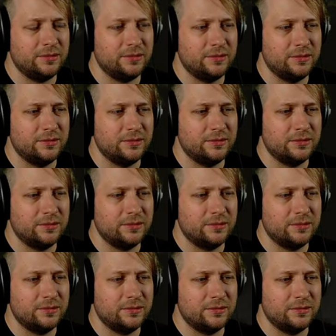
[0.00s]

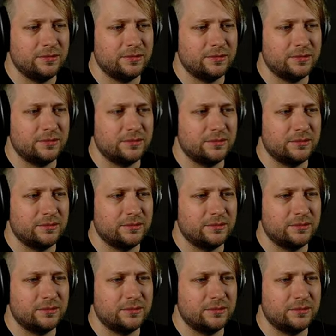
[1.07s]

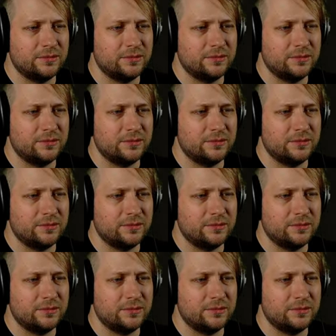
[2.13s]
(no one is talking)